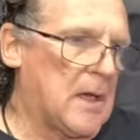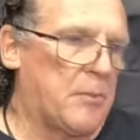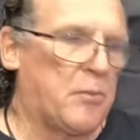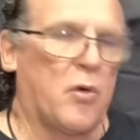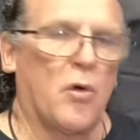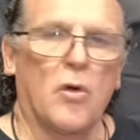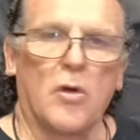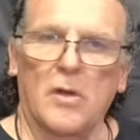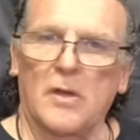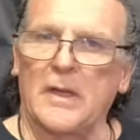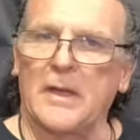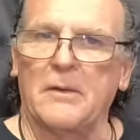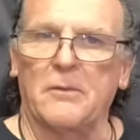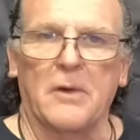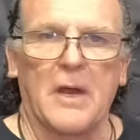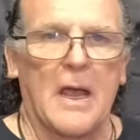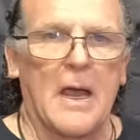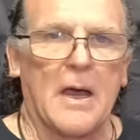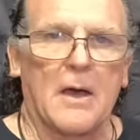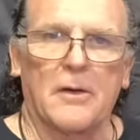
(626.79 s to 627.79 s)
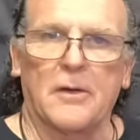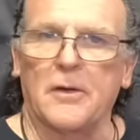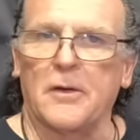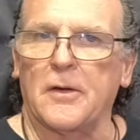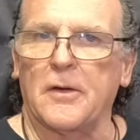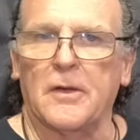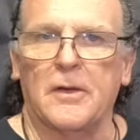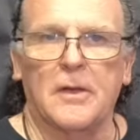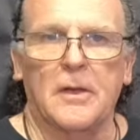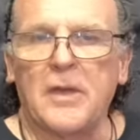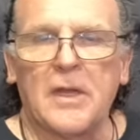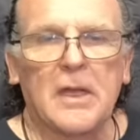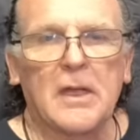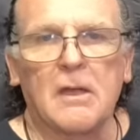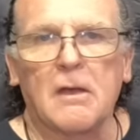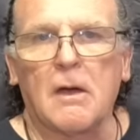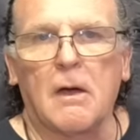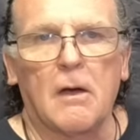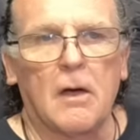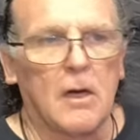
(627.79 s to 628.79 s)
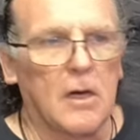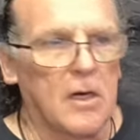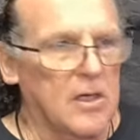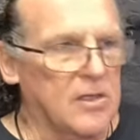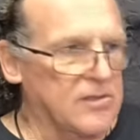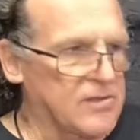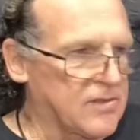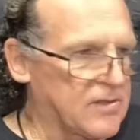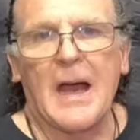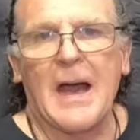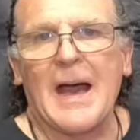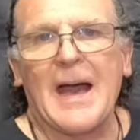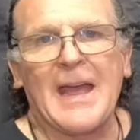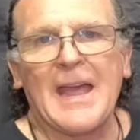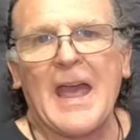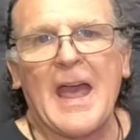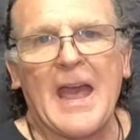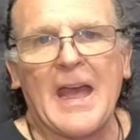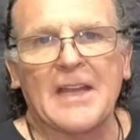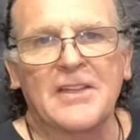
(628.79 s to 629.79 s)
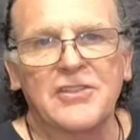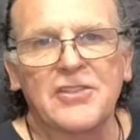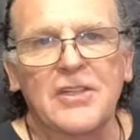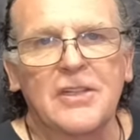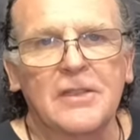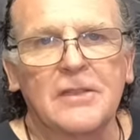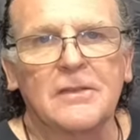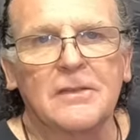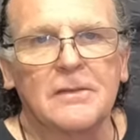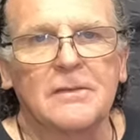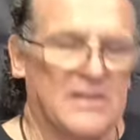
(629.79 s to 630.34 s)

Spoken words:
poorly routed pick guards, high action.